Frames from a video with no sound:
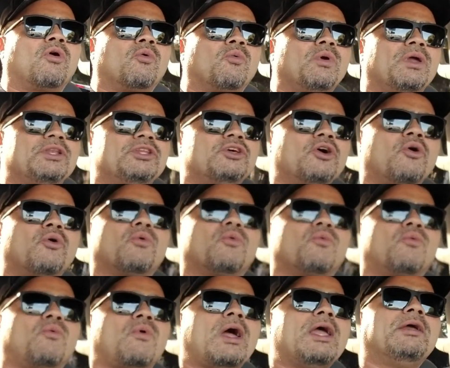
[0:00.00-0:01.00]
we
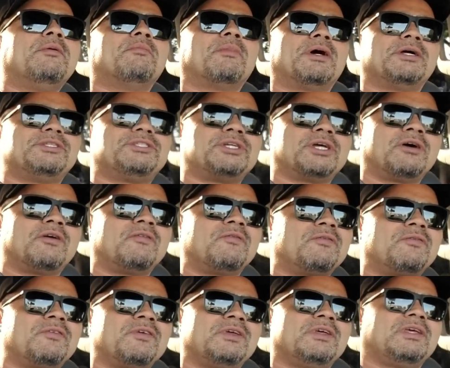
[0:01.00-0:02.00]
don't write much
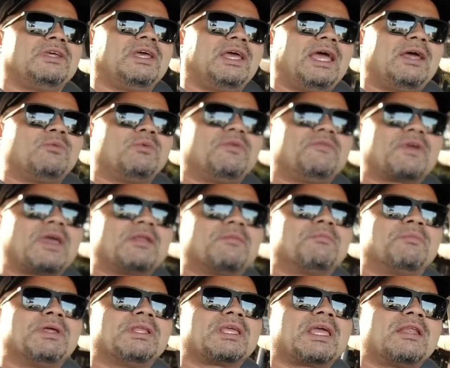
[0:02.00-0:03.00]
of, and we've
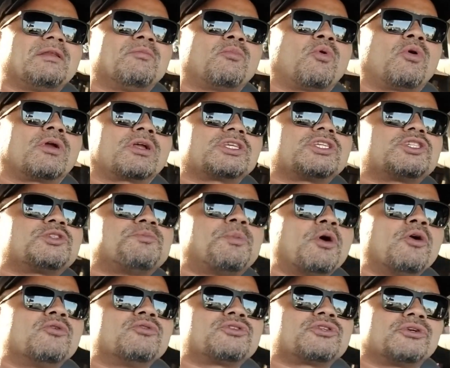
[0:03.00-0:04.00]
been getting more
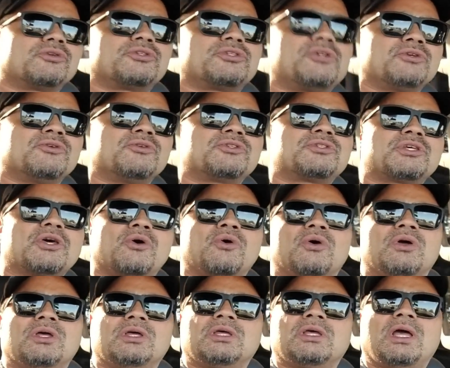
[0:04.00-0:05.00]
exposure to. So
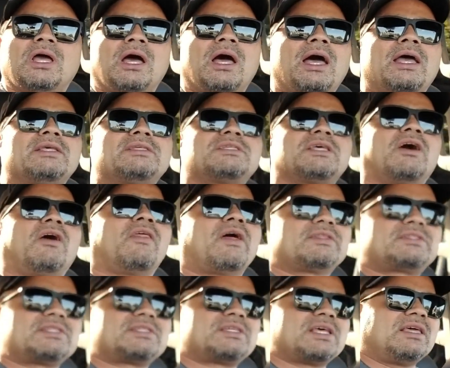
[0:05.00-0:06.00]
I say all that
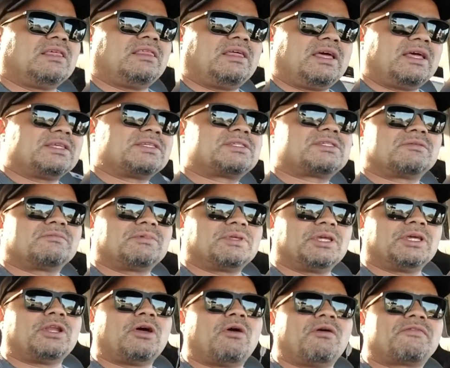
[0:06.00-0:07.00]
to say this,
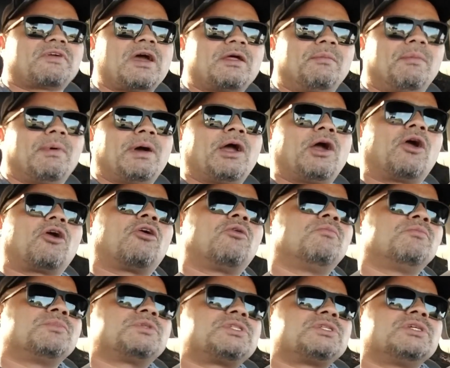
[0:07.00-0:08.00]
I've gotten my
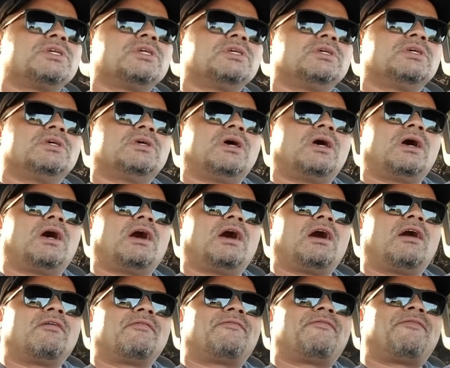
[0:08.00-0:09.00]
arms
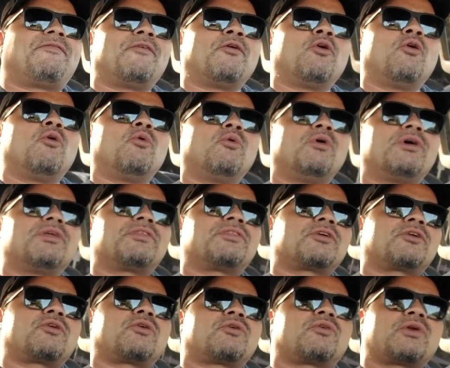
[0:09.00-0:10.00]
full with
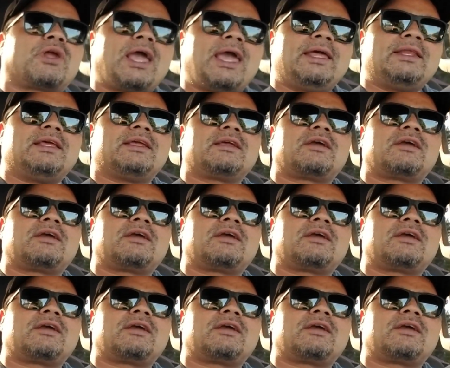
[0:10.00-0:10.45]
creating